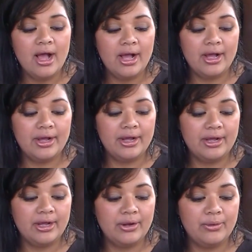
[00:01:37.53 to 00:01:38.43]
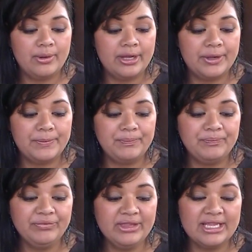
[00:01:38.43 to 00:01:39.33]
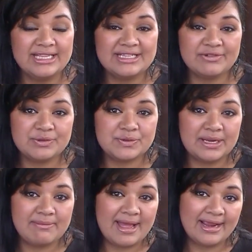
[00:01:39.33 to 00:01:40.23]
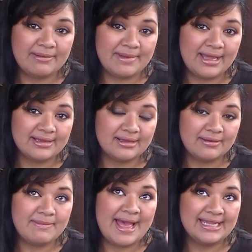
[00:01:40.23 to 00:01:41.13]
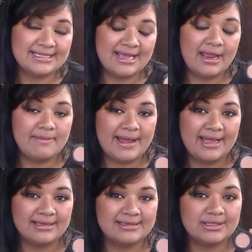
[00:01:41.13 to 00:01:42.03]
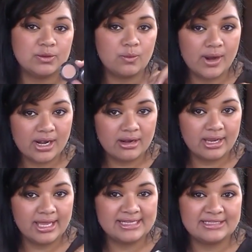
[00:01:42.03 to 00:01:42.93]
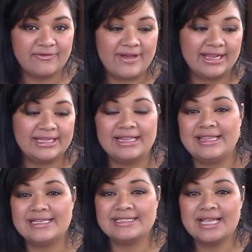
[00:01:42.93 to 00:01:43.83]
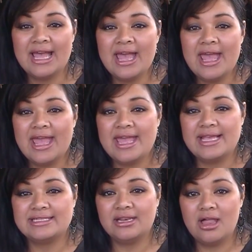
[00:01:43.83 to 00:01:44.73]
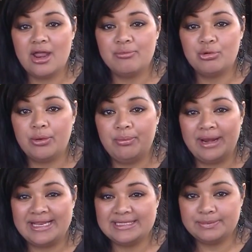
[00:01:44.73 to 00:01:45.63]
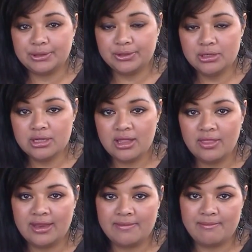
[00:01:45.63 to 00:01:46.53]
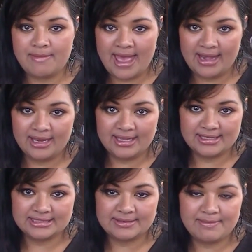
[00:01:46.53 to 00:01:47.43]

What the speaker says: Well, the difference between matte and matte squared is the fact that this is a lot more blendable than matte is.